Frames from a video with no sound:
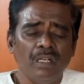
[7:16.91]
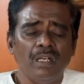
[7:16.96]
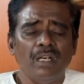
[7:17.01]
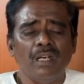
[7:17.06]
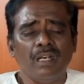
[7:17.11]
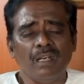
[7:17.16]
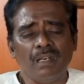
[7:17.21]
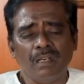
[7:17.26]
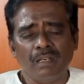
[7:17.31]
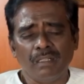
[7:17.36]

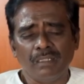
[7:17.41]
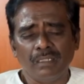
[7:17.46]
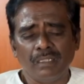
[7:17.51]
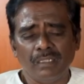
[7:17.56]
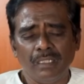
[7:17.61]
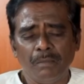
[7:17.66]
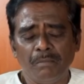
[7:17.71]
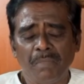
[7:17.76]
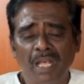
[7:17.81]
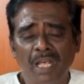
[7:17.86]

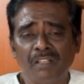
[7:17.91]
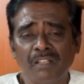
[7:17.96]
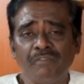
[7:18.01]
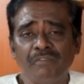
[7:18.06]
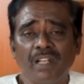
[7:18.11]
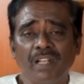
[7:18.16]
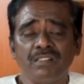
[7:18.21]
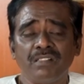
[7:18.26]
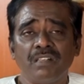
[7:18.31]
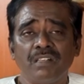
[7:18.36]
the
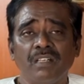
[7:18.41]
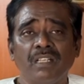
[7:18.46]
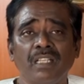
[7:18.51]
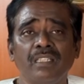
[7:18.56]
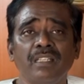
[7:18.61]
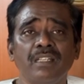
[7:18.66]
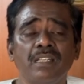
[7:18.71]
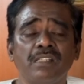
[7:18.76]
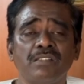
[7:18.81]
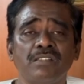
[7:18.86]
manufacturing and the
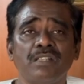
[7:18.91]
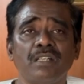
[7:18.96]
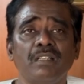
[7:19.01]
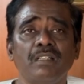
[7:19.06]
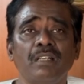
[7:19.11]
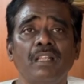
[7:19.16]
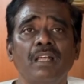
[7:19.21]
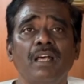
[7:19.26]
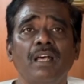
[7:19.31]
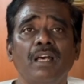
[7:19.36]

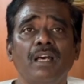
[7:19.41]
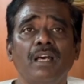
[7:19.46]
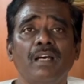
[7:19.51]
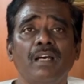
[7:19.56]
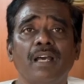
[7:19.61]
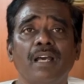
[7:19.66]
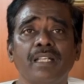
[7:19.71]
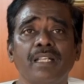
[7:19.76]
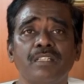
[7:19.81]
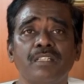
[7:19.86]
industrial
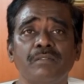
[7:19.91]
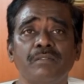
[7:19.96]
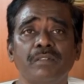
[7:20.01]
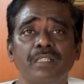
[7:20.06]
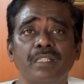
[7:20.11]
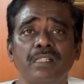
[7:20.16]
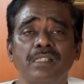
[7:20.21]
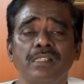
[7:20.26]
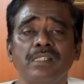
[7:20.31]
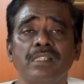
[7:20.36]

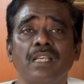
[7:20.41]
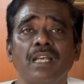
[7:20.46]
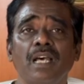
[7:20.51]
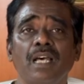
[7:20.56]
activities.